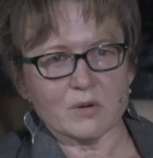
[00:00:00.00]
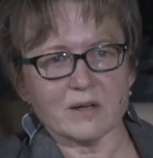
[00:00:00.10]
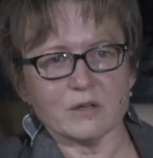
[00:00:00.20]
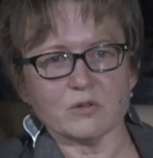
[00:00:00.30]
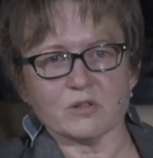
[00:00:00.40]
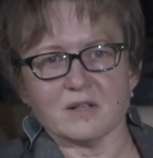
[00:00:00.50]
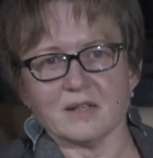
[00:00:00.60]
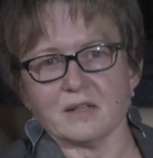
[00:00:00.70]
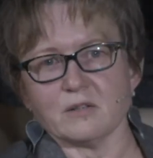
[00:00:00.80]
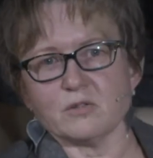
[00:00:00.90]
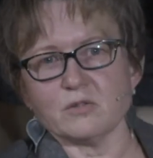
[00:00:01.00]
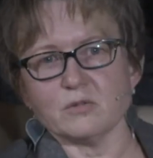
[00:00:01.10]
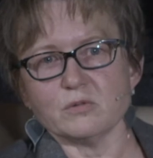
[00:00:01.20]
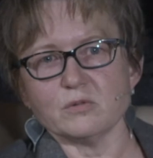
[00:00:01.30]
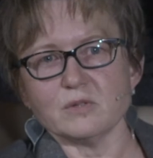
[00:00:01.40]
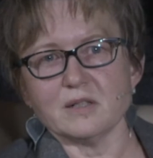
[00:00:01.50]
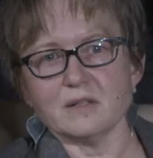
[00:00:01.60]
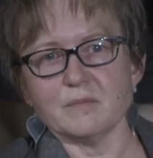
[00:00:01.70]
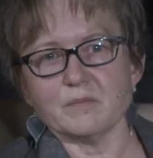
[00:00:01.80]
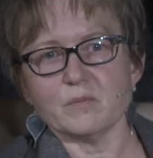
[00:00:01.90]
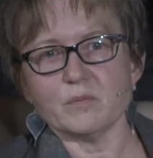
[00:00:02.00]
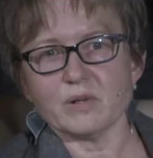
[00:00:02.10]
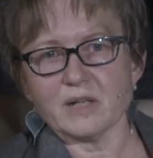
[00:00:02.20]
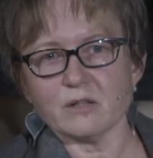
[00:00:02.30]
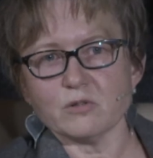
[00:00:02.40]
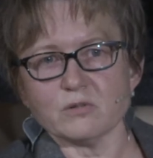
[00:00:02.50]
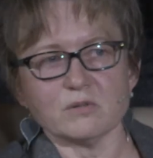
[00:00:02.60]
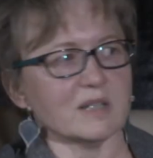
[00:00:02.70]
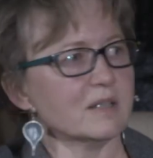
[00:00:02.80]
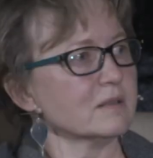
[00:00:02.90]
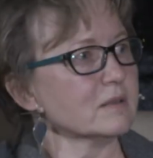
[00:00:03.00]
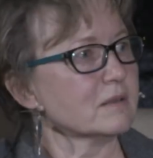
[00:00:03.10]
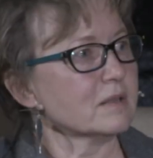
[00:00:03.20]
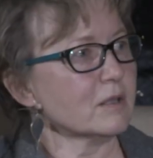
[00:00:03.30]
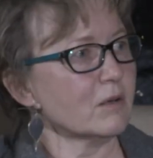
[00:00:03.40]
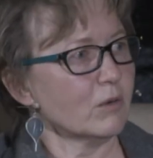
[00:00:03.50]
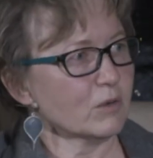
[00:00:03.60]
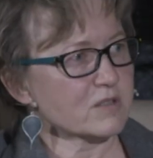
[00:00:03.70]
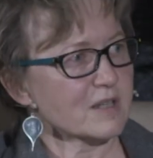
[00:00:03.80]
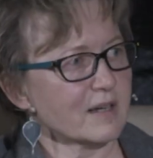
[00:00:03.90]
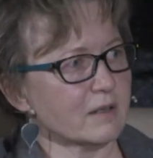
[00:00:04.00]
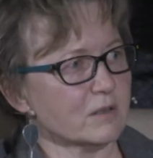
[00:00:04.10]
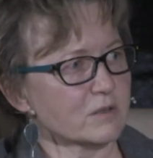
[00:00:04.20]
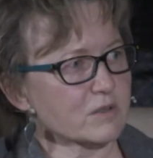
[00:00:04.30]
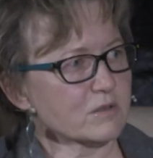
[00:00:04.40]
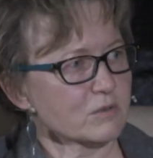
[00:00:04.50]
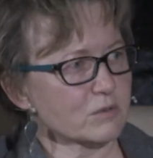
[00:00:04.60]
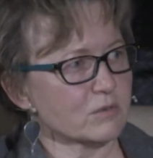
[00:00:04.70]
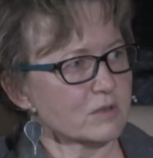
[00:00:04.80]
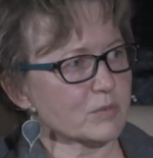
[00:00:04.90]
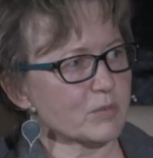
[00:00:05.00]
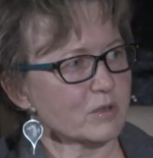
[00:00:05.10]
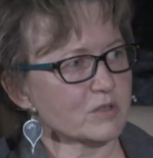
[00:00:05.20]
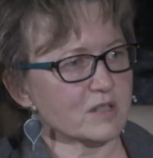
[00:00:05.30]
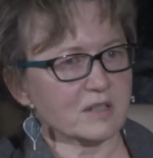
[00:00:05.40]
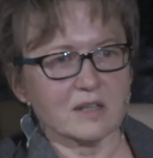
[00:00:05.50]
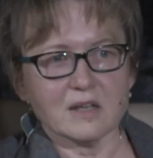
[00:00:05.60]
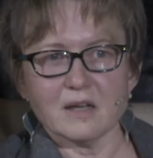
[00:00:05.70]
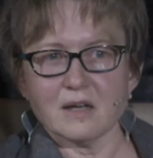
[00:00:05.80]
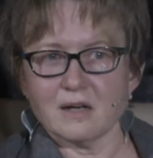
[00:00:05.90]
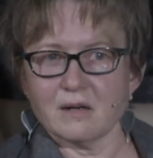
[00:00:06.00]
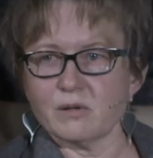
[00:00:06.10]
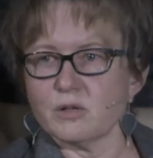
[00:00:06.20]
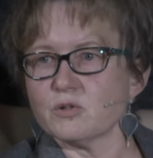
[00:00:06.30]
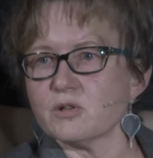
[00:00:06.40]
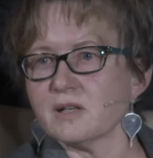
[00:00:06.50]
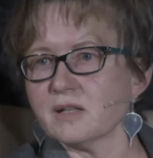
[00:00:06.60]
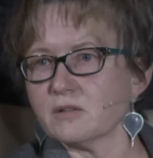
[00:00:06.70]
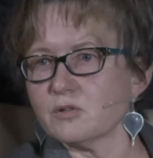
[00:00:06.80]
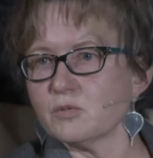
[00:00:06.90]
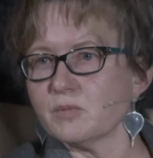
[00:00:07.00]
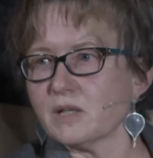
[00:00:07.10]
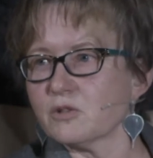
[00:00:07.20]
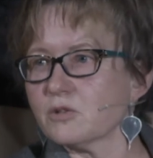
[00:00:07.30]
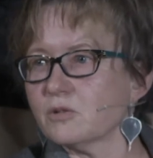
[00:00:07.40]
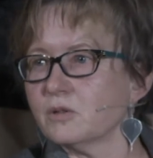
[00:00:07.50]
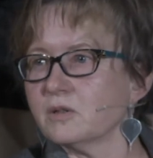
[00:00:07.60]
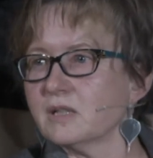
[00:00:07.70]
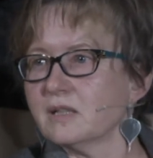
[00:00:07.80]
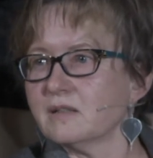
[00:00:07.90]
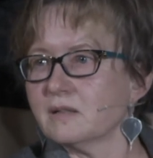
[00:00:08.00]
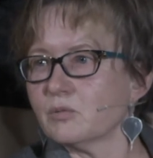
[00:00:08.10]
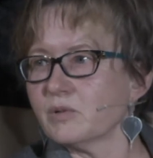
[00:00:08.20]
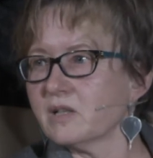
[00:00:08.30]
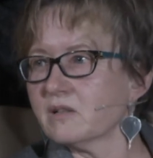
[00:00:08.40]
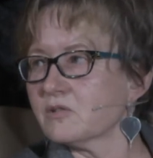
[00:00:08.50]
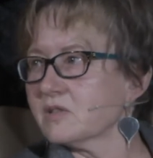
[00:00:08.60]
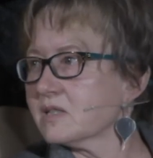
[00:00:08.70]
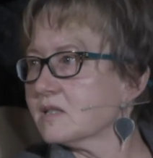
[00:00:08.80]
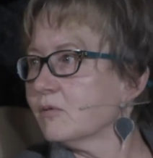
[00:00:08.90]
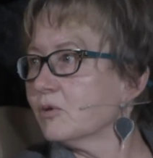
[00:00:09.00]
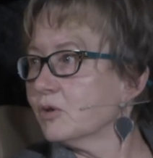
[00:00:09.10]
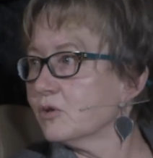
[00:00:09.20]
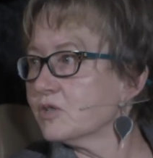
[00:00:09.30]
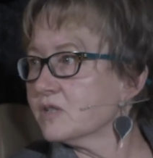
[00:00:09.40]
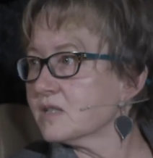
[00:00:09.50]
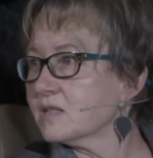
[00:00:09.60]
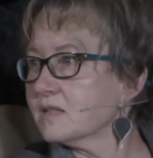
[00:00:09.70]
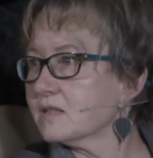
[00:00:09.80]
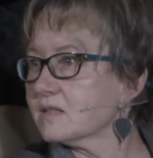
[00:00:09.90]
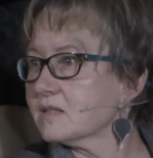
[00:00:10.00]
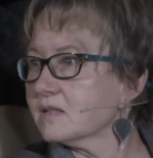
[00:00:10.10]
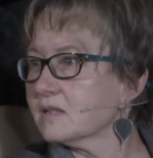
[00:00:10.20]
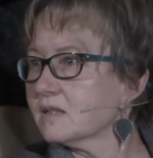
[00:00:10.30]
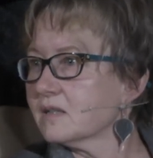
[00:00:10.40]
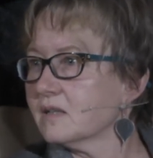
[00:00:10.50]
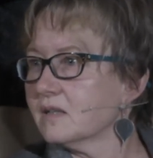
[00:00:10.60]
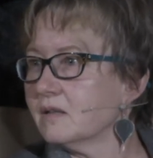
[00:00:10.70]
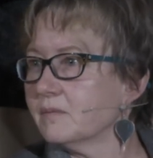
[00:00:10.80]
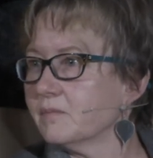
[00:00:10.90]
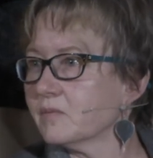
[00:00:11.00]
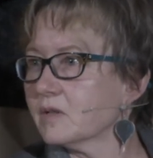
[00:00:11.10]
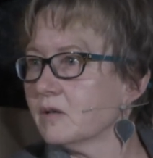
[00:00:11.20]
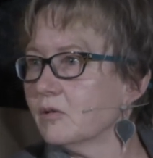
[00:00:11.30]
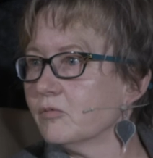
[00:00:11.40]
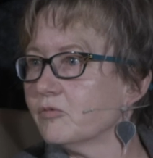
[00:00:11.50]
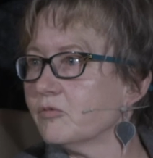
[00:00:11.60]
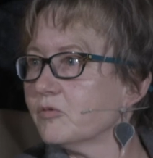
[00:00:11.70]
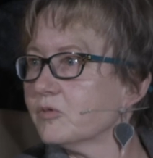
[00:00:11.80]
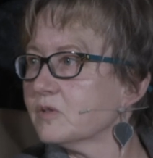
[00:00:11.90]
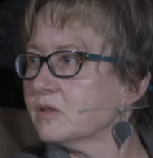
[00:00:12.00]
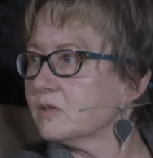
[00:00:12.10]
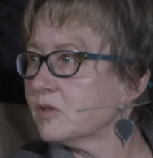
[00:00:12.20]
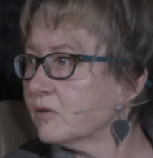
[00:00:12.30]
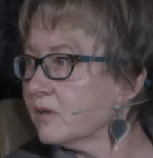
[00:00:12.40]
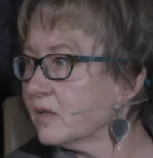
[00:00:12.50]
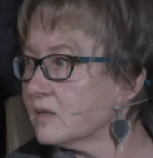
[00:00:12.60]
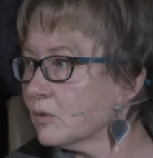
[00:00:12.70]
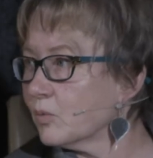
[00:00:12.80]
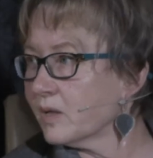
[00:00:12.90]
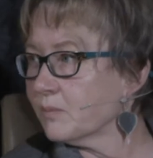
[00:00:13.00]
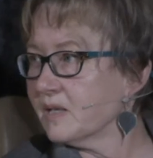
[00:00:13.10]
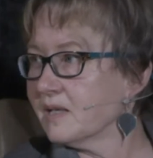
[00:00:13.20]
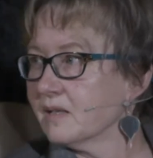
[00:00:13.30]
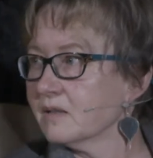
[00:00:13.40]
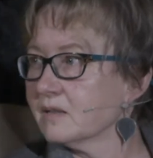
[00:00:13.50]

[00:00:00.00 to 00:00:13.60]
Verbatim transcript: are you trying to um, break through the old silos through this project? How are you trying to make sure that we address our urgencies um, of deteriorating well-being?